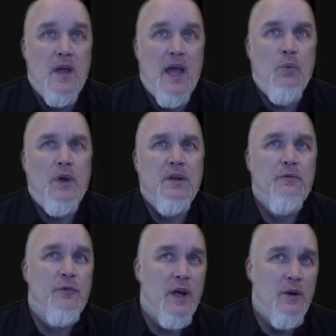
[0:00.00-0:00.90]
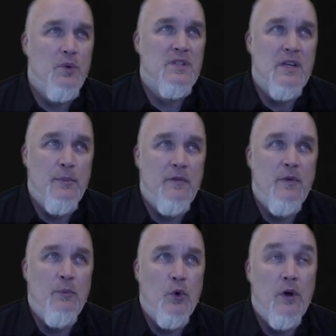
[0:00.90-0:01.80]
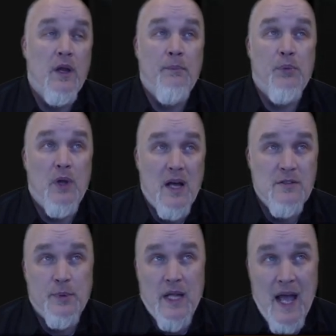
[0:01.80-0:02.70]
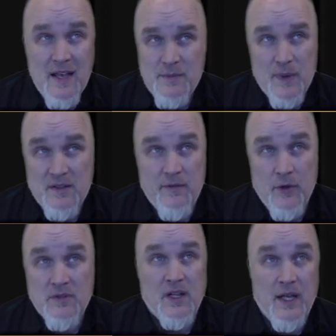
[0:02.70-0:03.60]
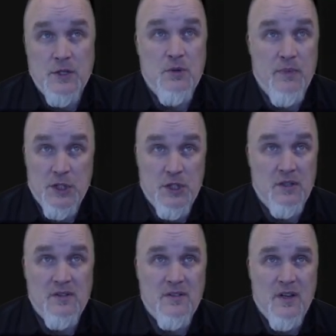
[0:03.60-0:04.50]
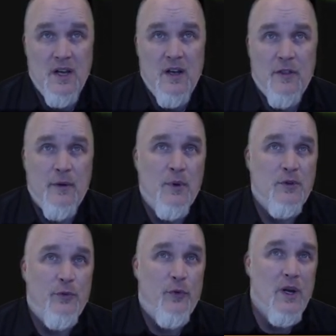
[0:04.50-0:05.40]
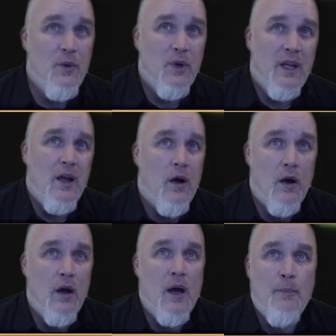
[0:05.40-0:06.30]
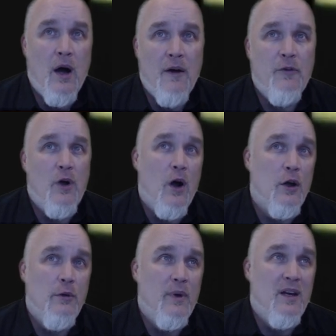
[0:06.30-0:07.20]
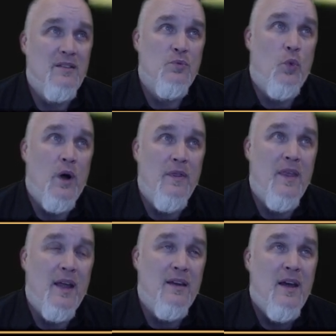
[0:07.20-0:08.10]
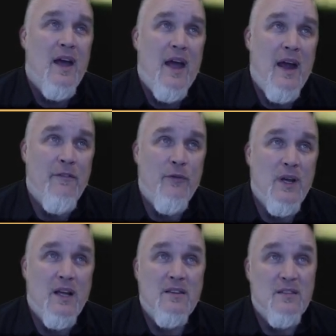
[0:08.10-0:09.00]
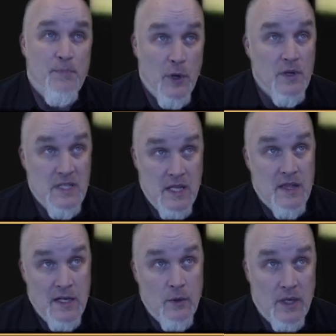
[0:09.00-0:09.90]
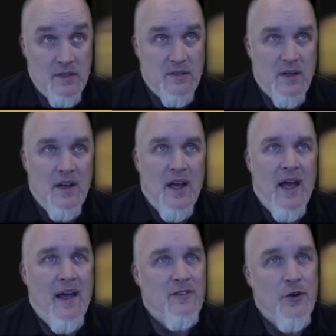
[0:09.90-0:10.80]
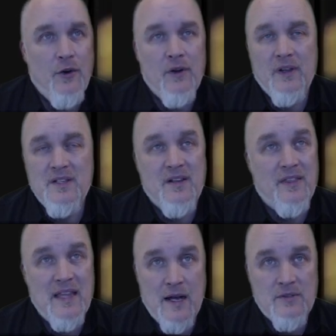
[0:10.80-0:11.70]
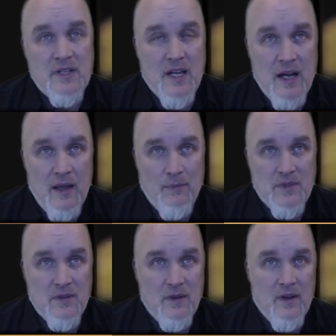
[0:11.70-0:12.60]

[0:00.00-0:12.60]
And when confronted with some of the more implausible aspects of those alleged missions, the most frequently offered argument is one that every conspiracy theorist has heard at least 1,000 times.